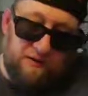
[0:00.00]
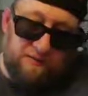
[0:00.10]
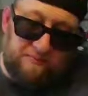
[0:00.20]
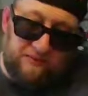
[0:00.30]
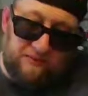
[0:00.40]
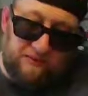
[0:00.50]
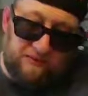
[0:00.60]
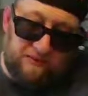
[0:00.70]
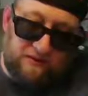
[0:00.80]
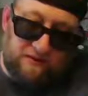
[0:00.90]

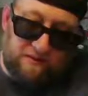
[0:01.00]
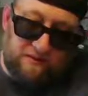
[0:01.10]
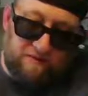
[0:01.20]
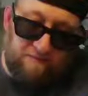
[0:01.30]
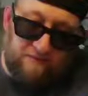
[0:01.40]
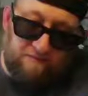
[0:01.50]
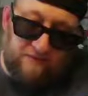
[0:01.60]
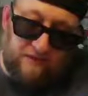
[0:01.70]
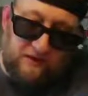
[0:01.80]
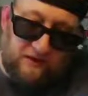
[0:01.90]
especially in something from
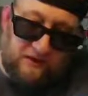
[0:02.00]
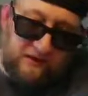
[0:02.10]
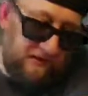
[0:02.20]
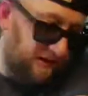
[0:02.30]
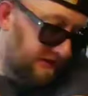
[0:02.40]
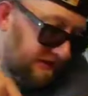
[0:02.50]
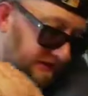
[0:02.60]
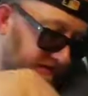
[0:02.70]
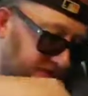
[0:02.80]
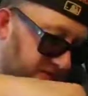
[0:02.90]
Thailand